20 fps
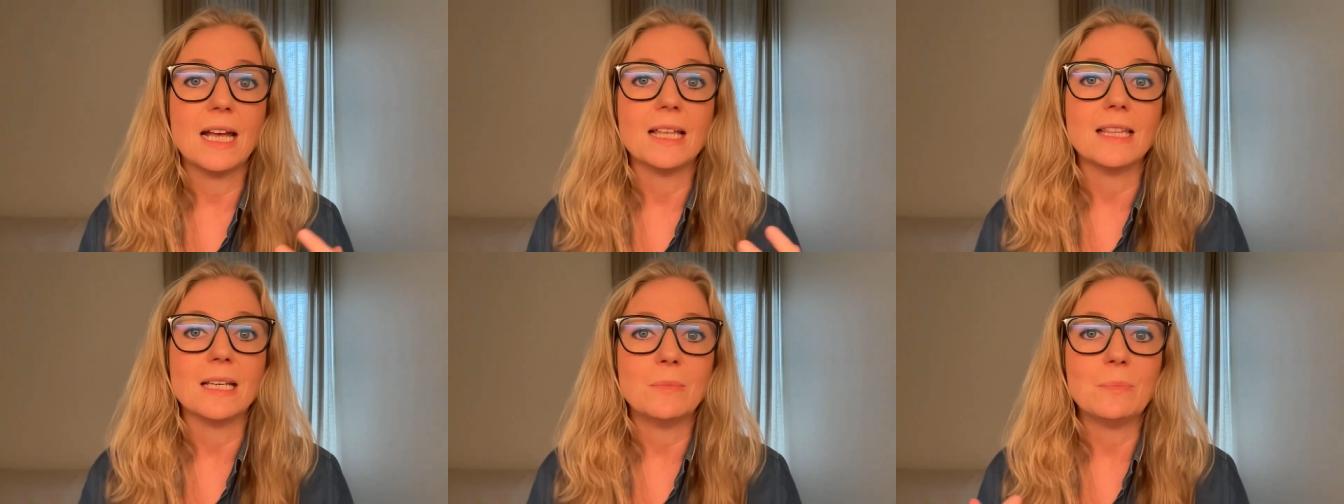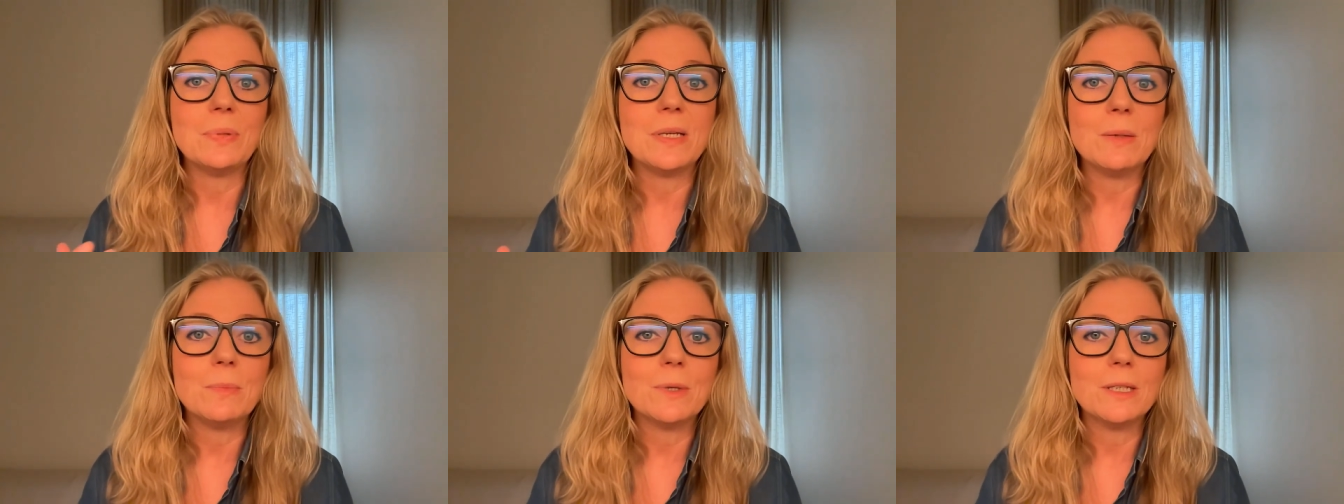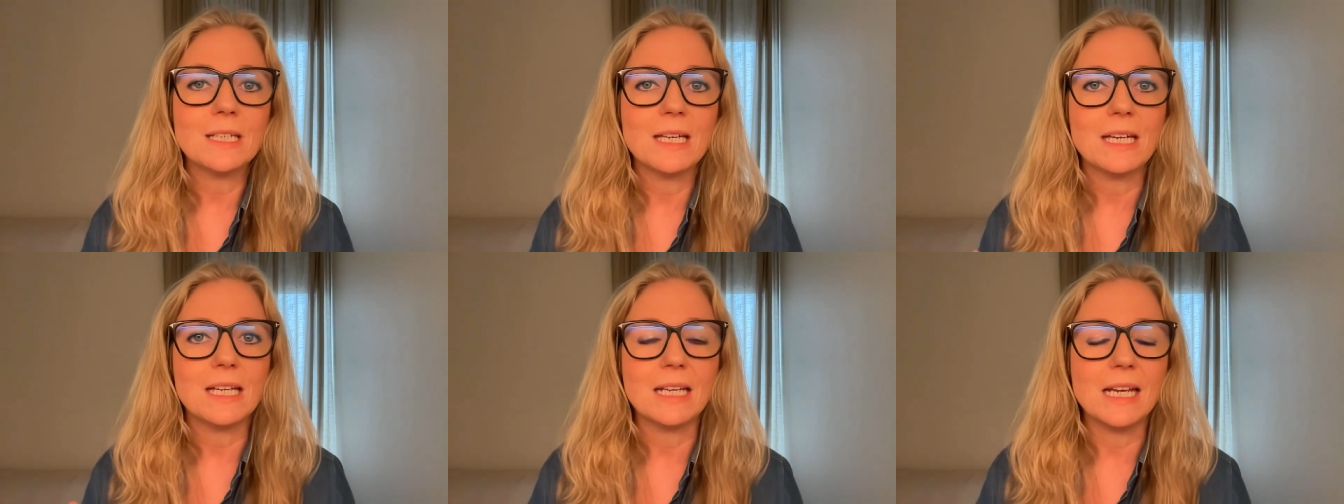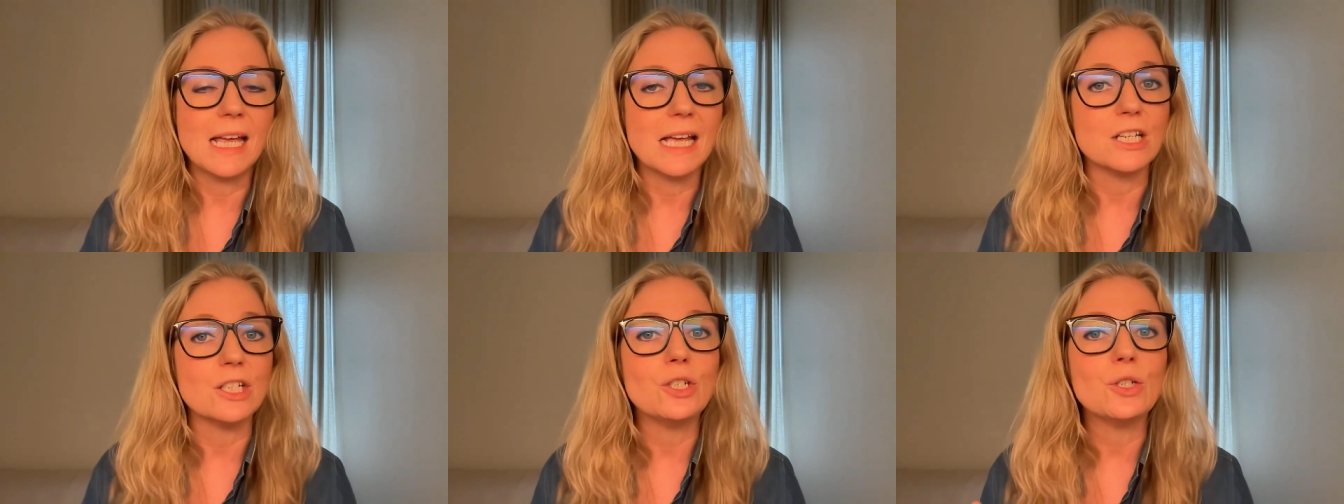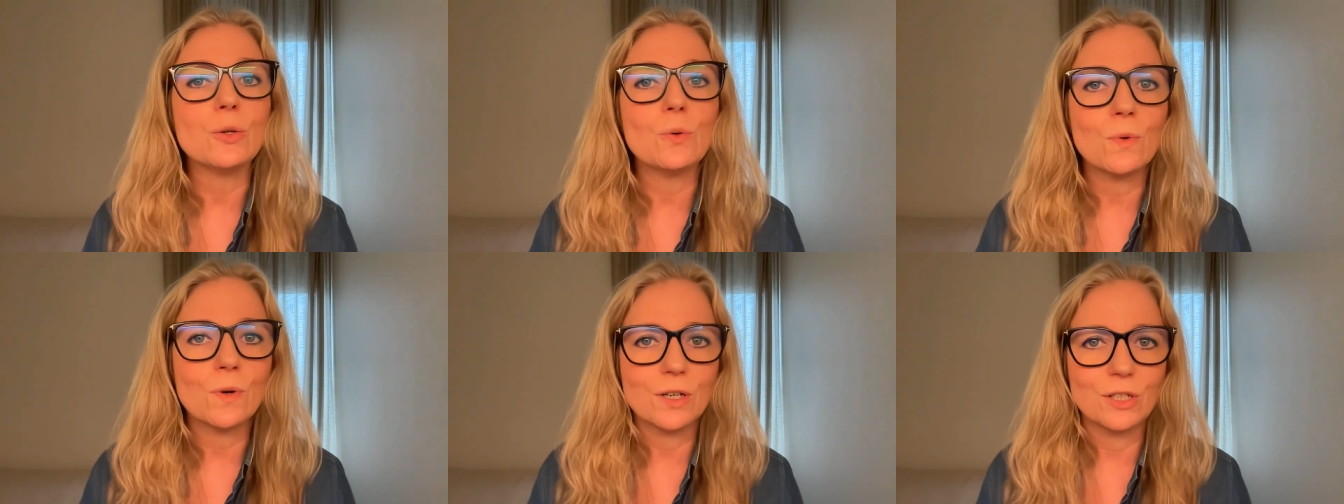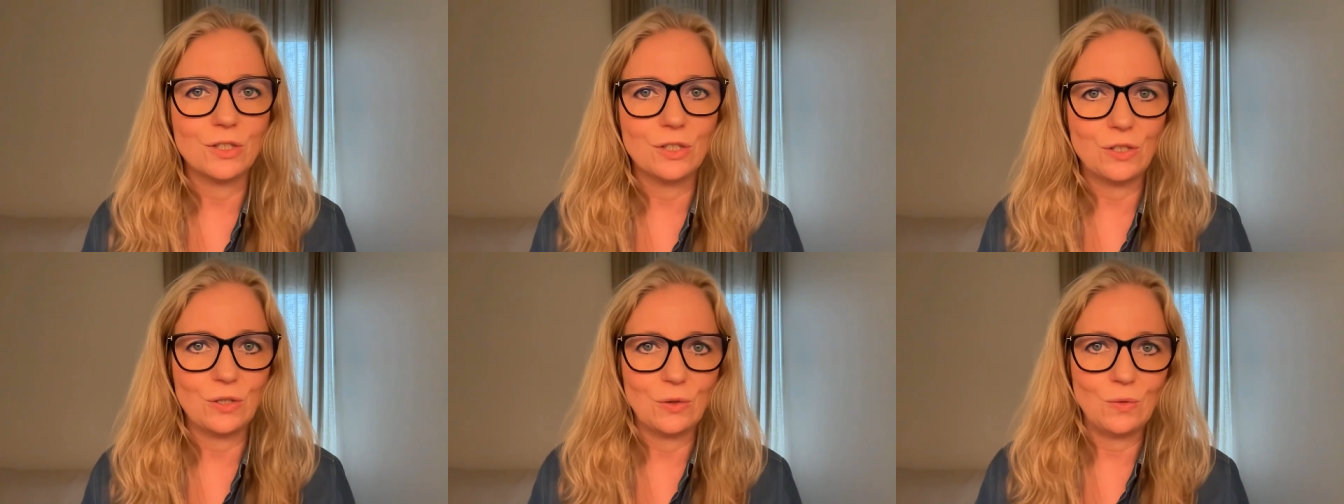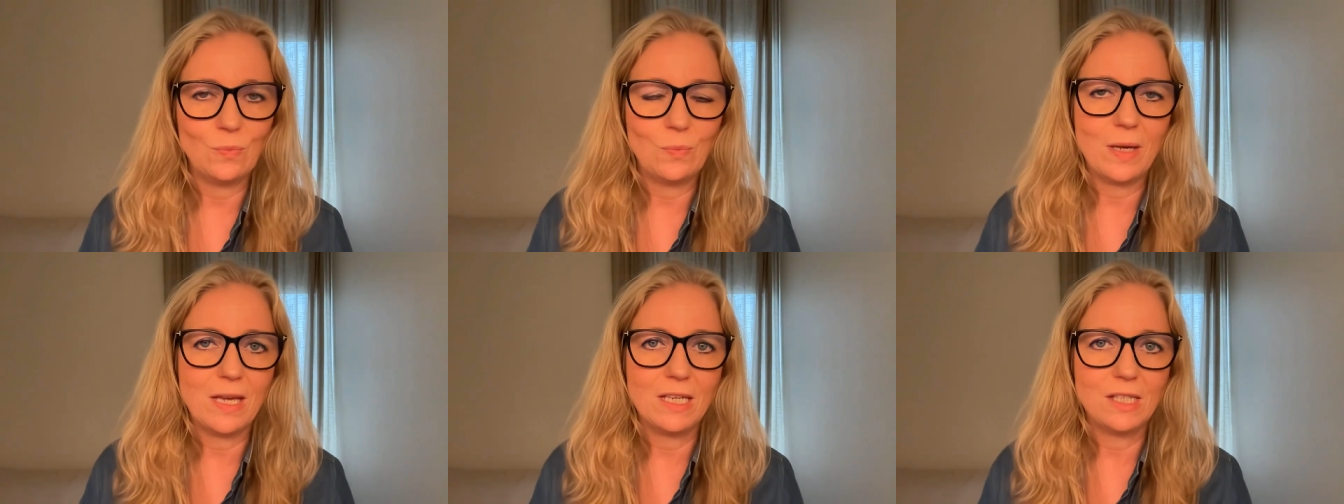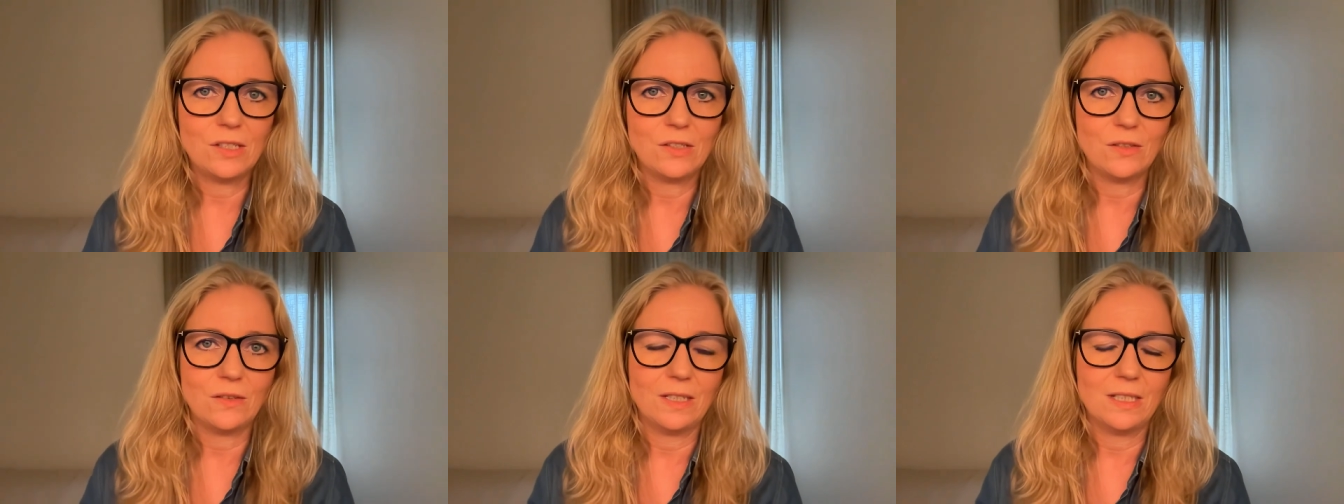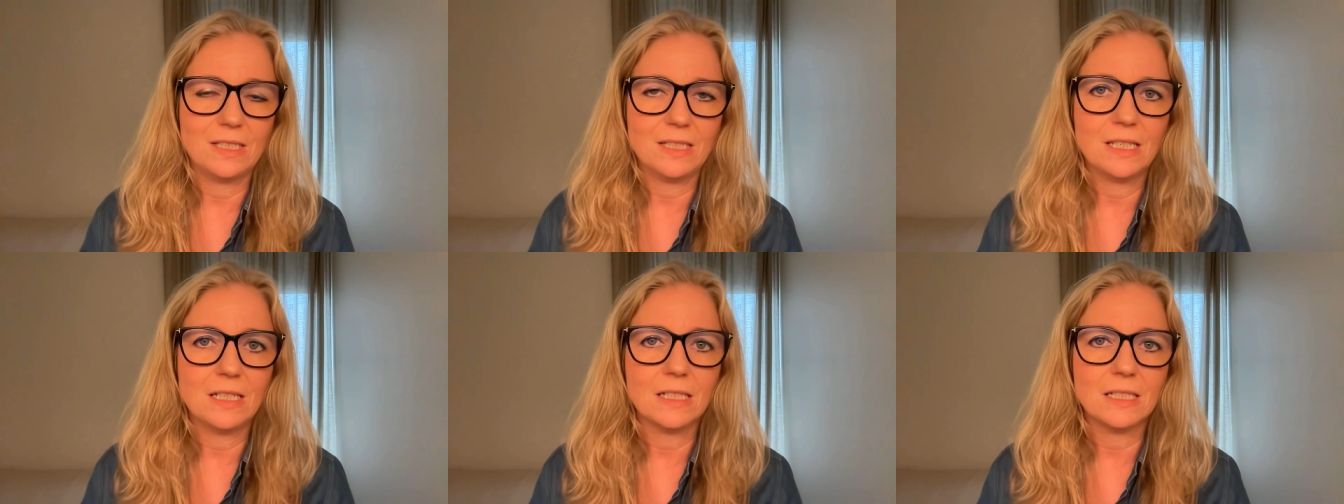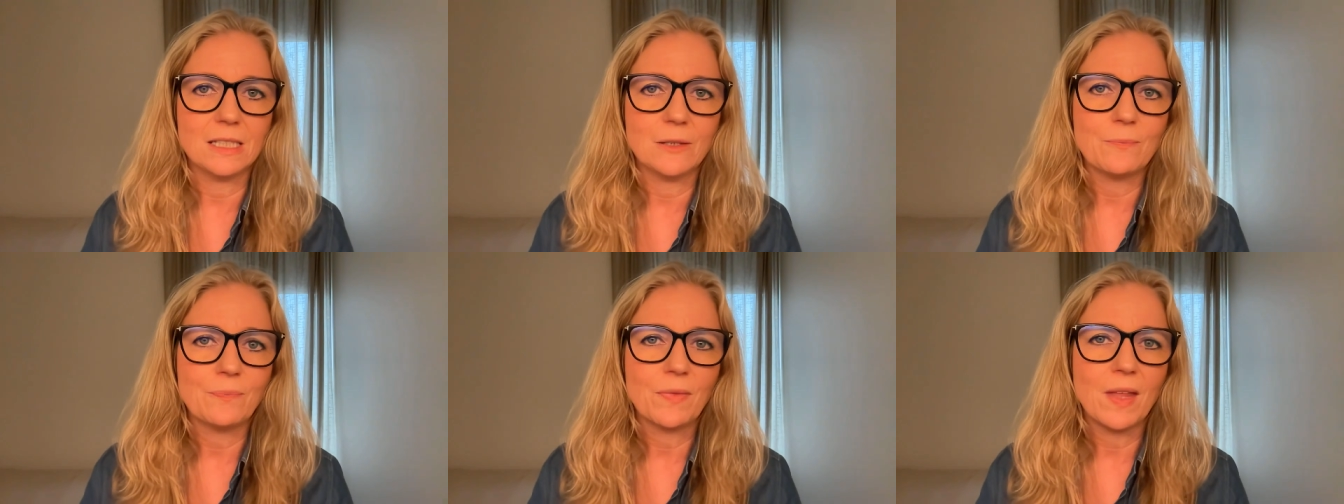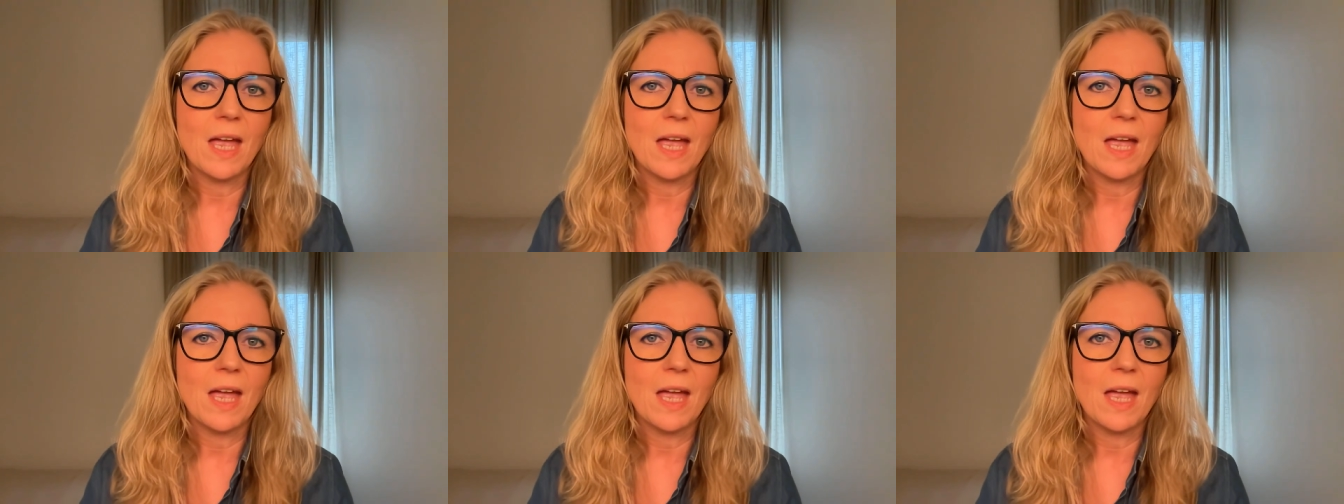and then people can endorse you based on the skills.